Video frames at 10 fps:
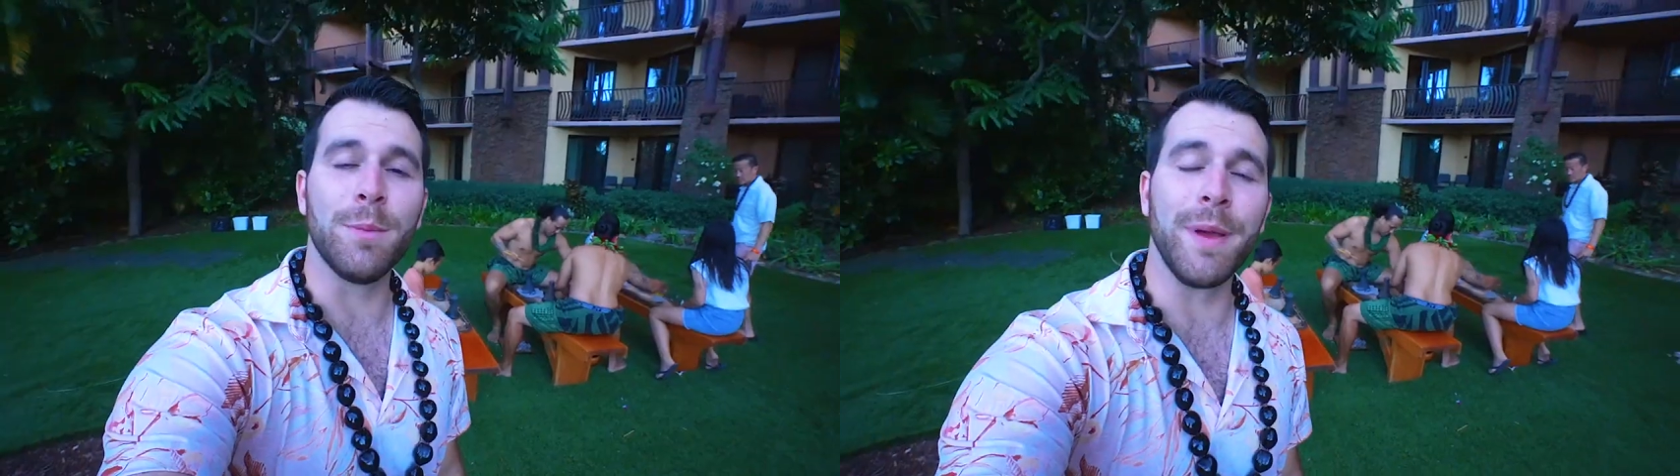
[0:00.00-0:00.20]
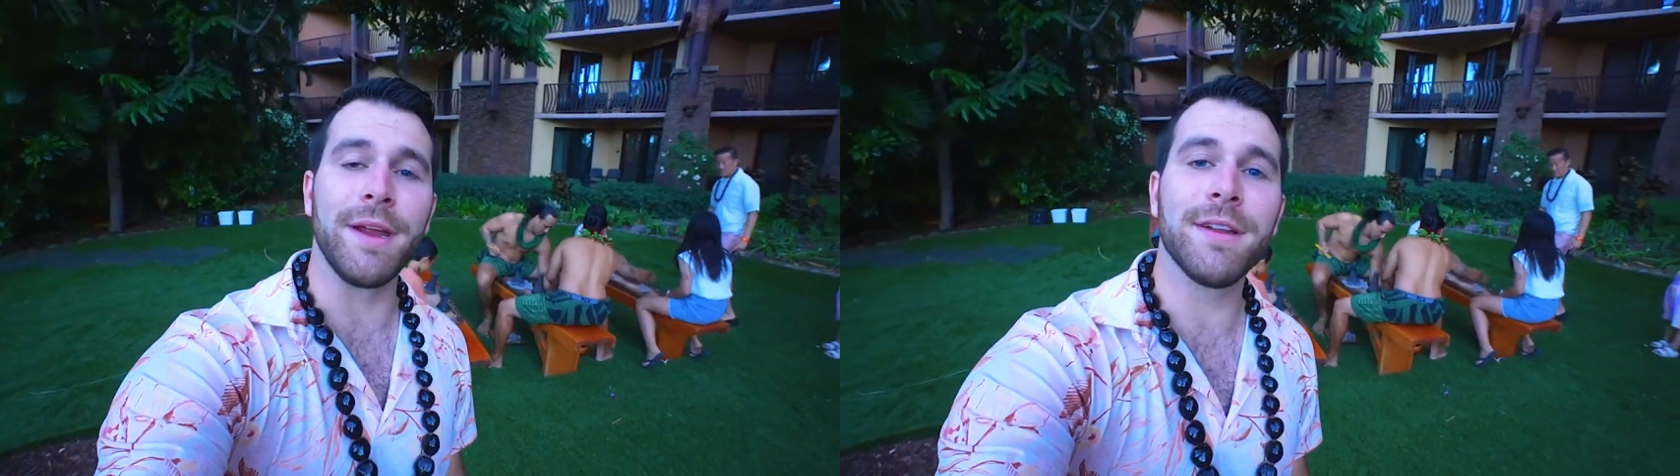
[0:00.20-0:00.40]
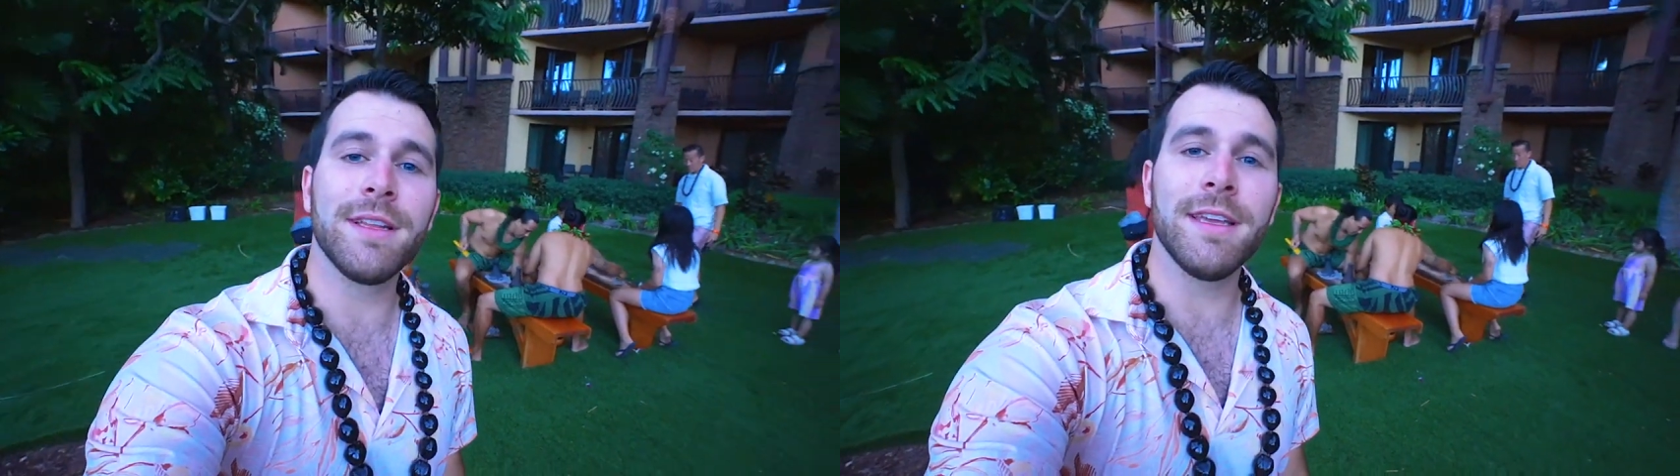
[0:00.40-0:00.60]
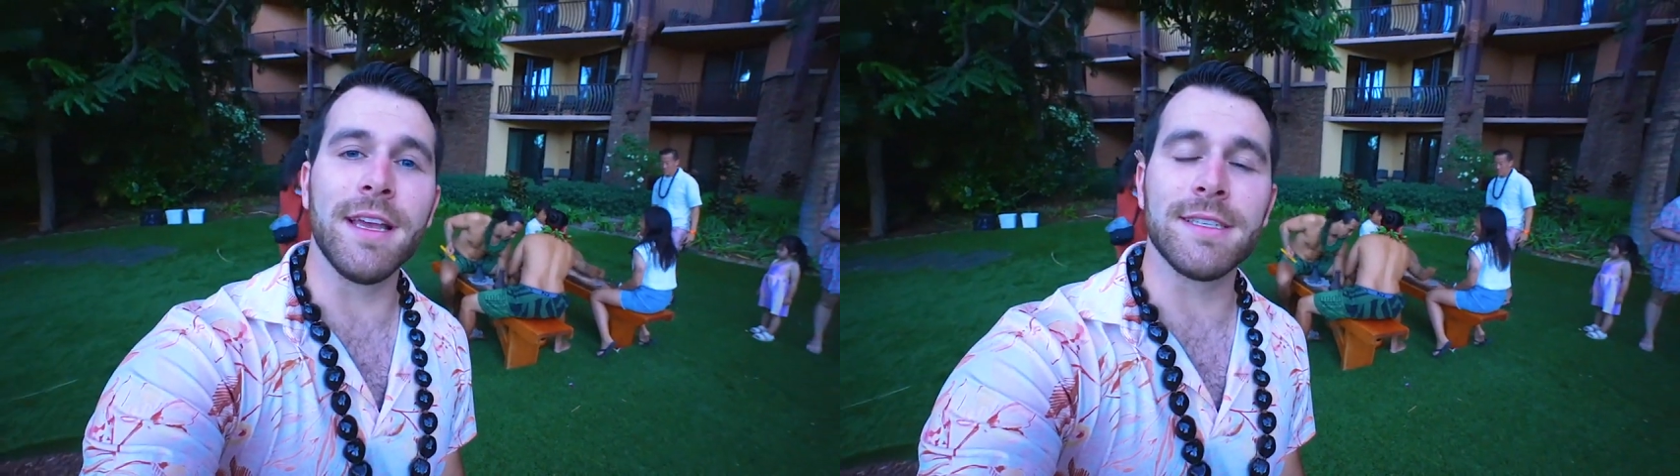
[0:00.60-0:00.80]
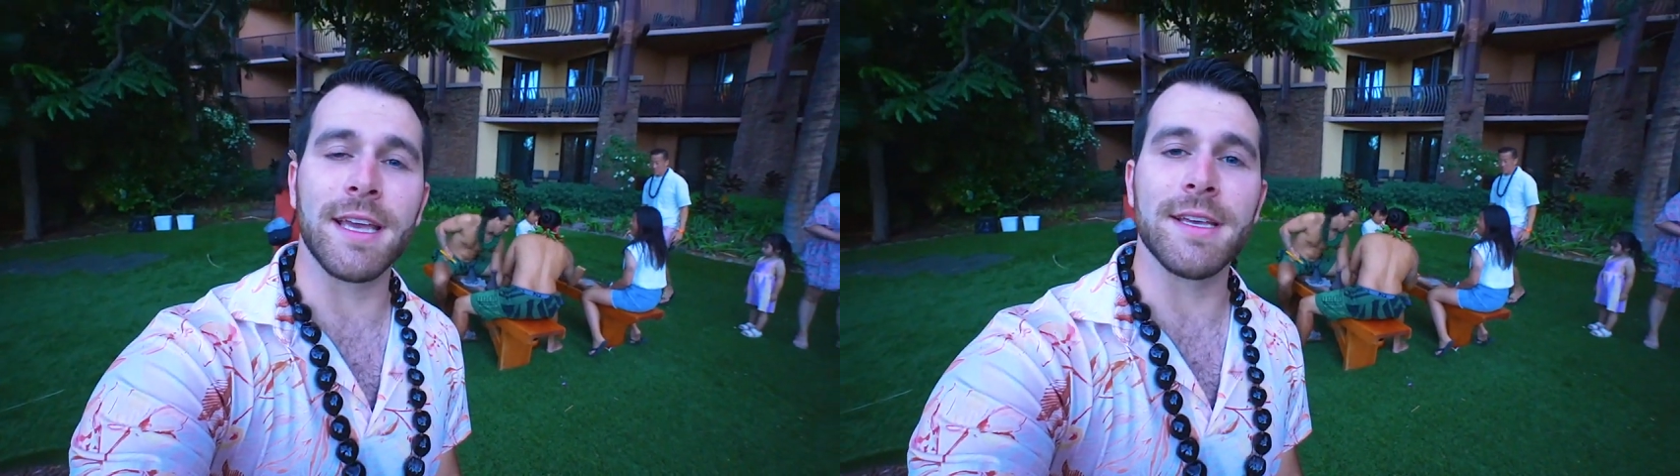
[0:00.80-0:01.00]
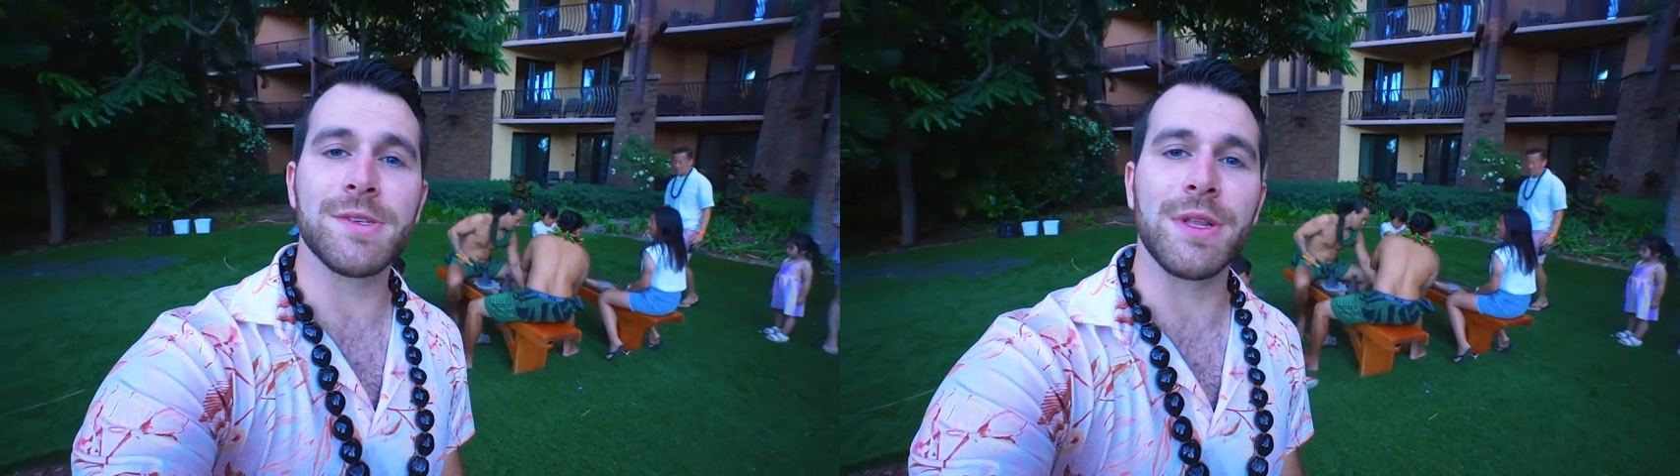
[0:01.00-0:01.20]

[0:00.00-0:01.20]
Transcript: Apparently it tastes